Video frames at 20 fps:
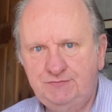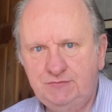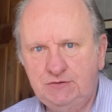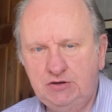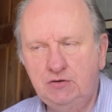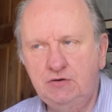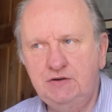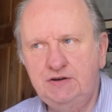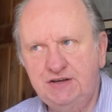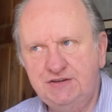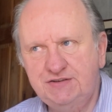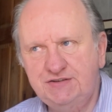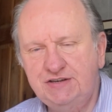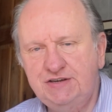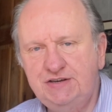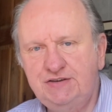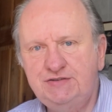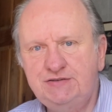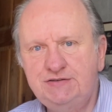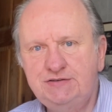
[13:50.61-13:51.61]
Call it an
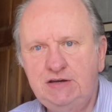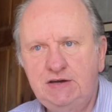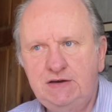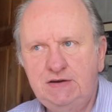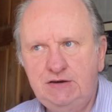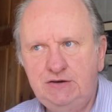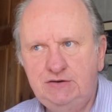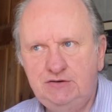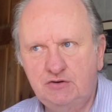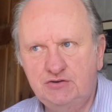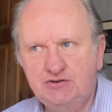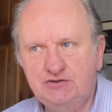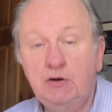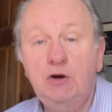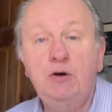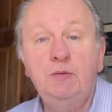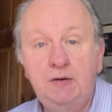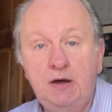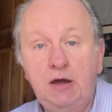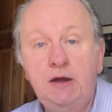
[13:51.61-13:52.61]
excuse not to
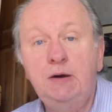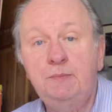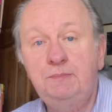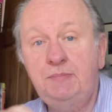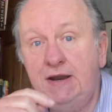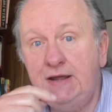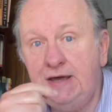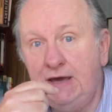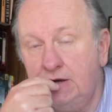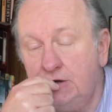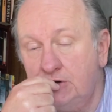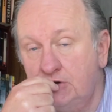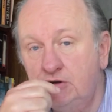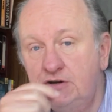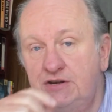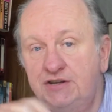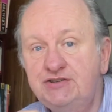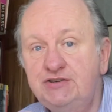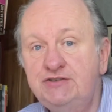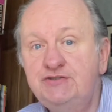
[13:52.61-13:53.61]
write, but anyway, better yet, call it
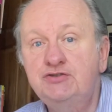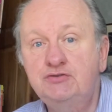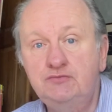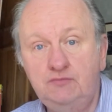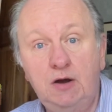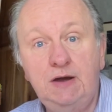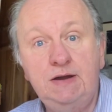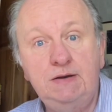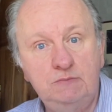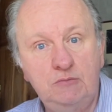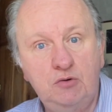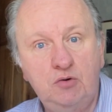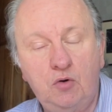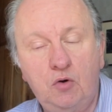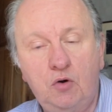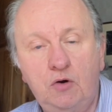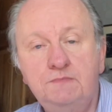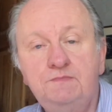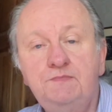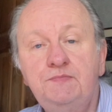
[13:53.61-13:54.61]
an excuse to write
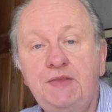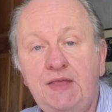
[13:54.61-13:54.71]
more